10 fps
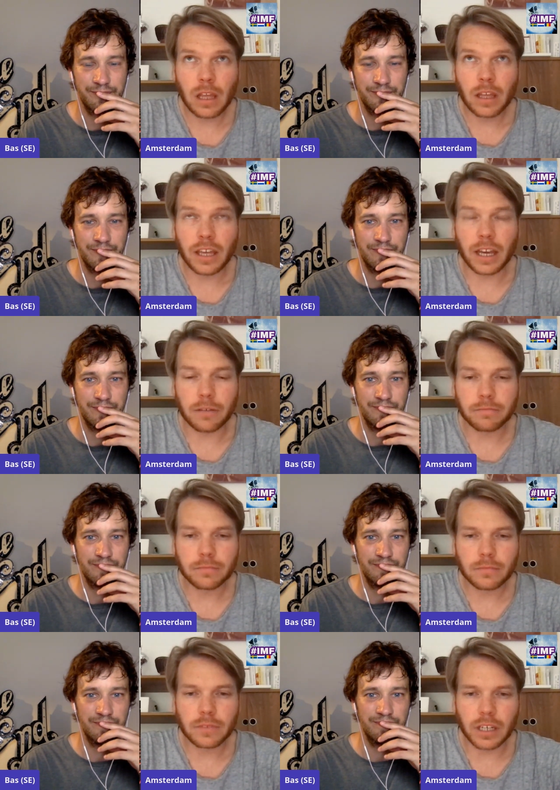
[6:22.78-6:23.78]
Speaker 1: yeah,
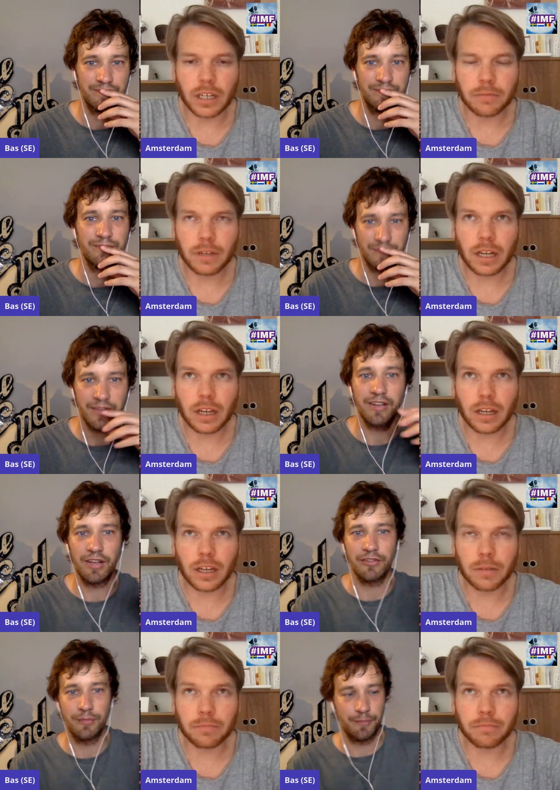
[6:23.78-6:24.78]
yeah.
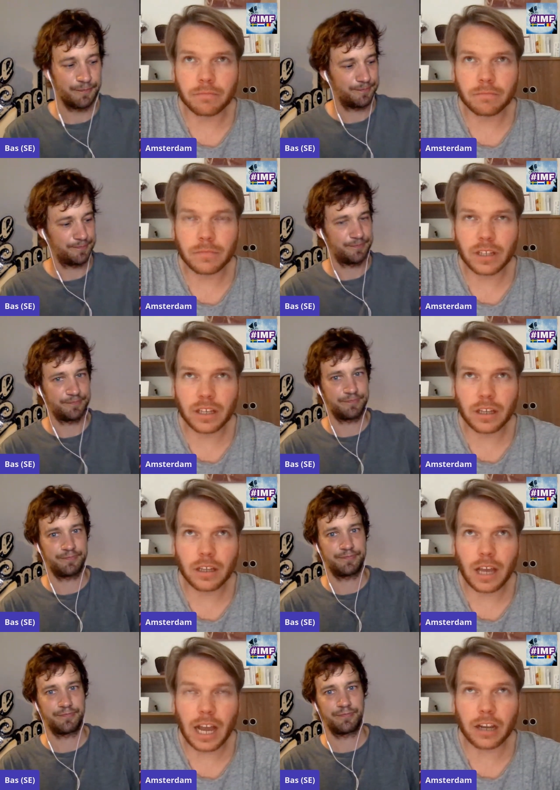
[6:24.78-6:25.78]
Um,
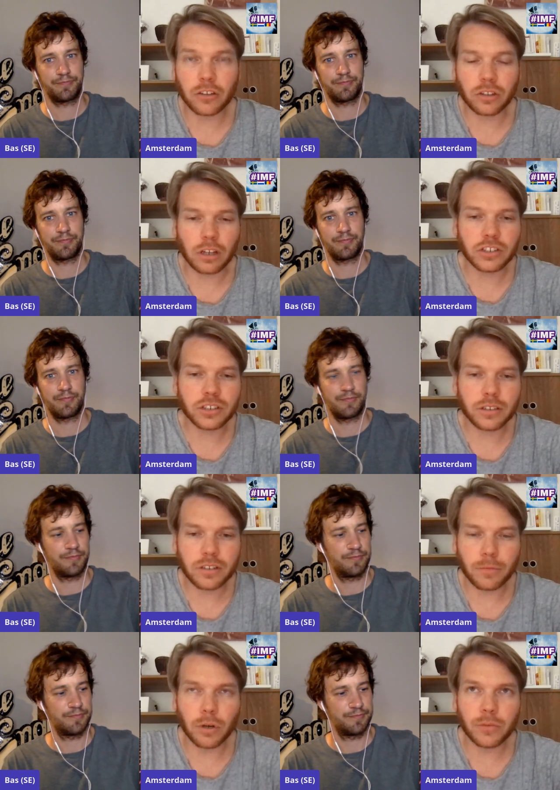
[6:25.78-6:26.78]
I got touched
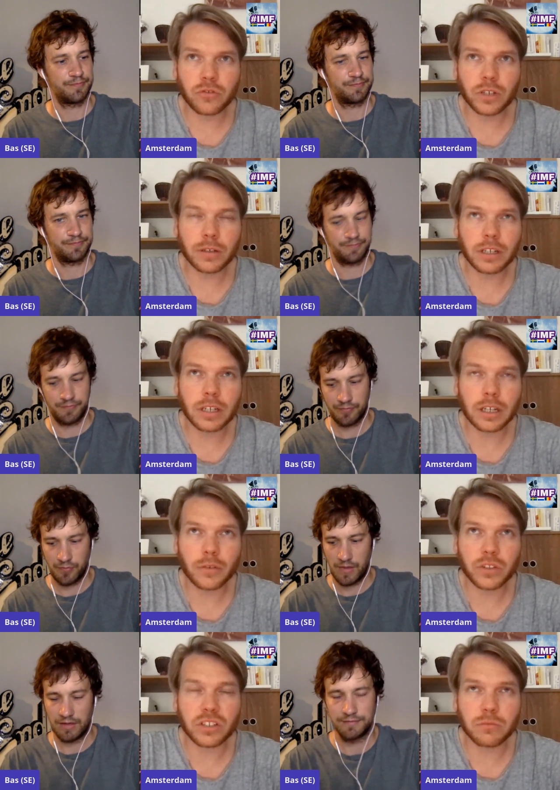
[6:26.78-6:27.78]
some moments really uh,
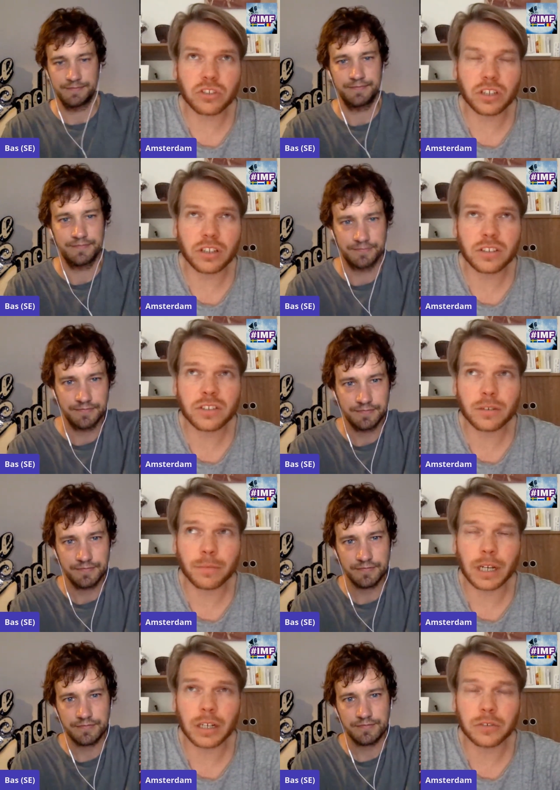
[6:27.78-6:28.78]
with some scenes
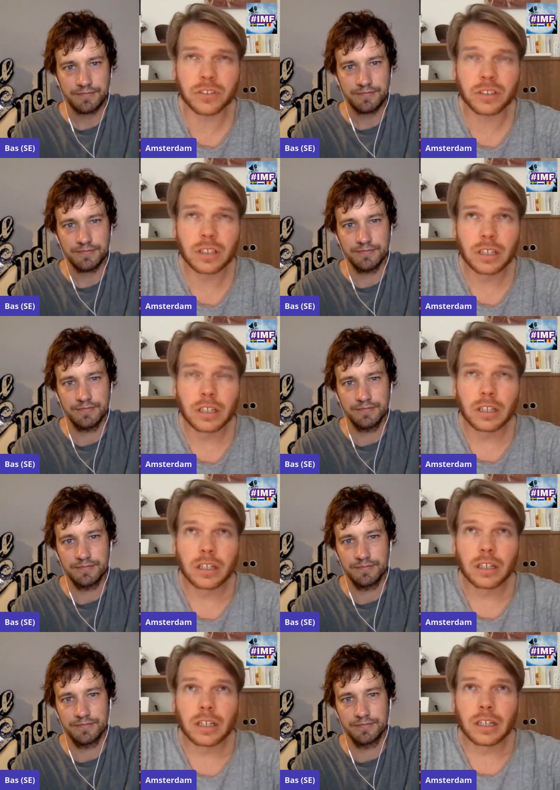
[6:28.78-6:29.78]
about
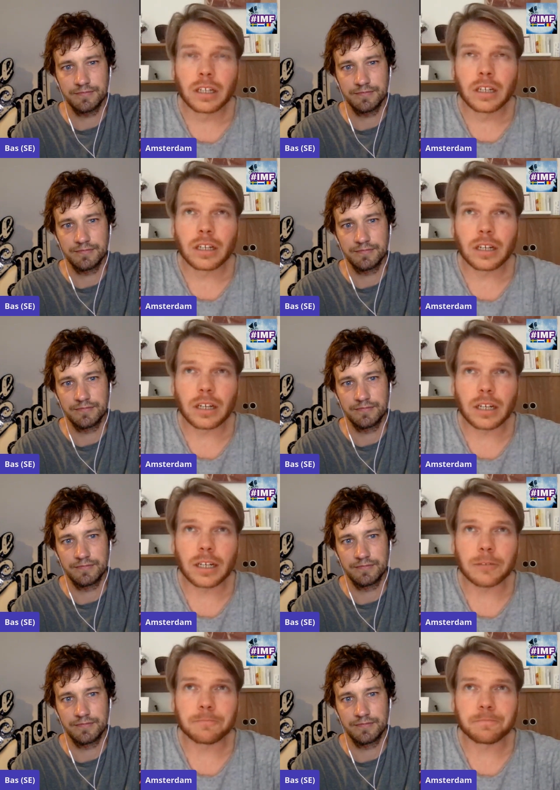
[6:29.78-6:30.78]

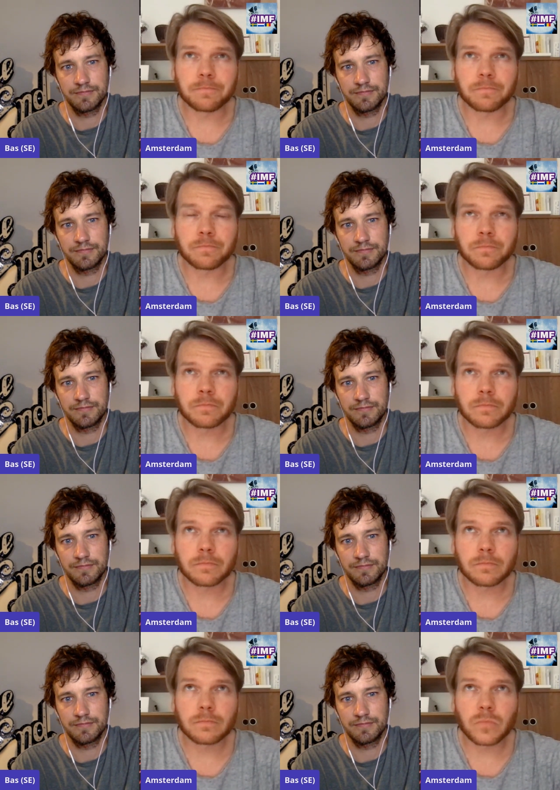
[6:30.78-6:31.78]
um,
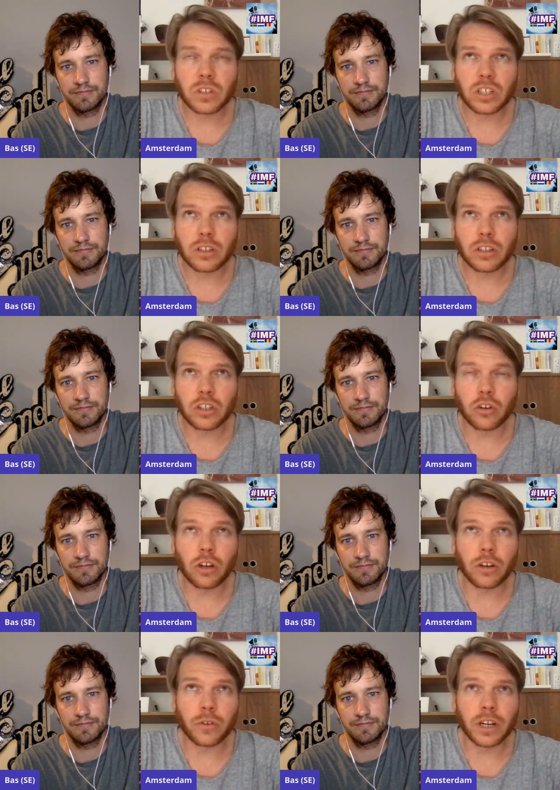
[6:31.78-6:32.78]
you're
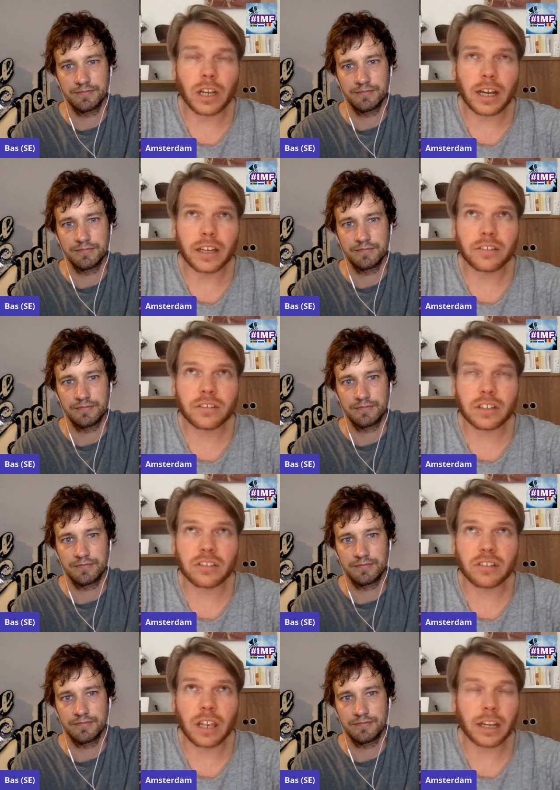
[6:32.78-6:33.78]
gonna realize
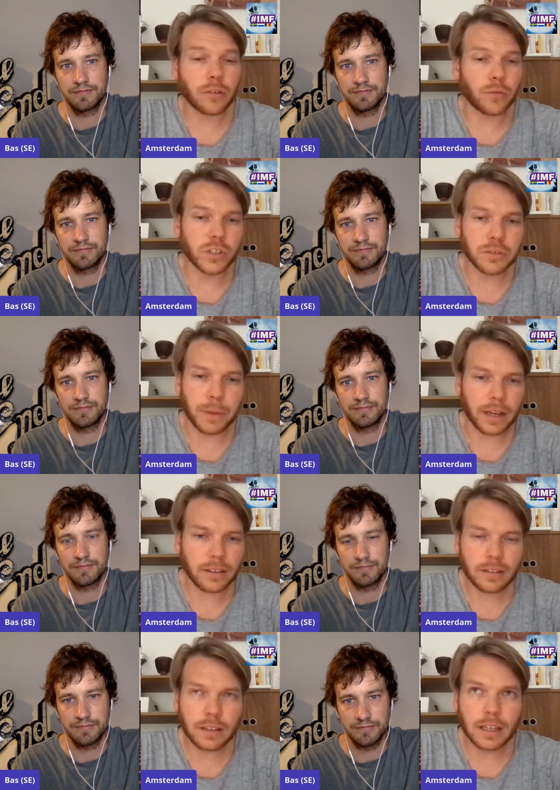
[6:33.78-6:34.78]
it's the lack of respect
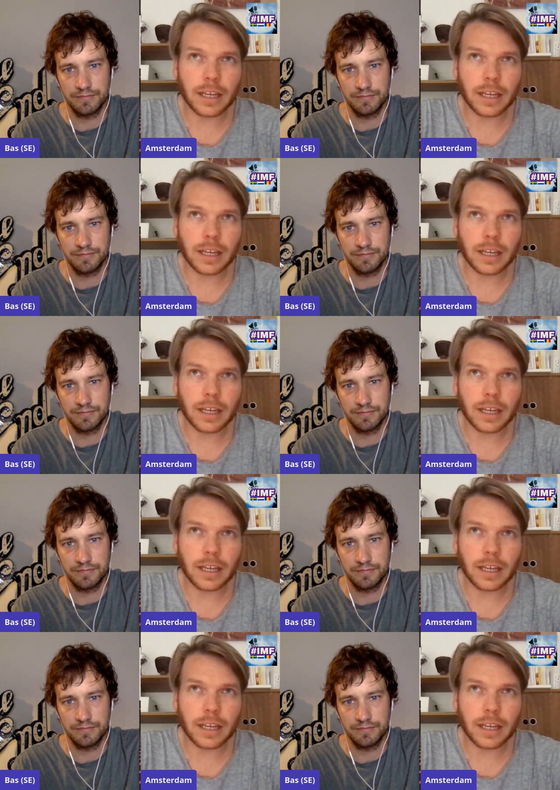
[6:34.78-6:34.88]
uh,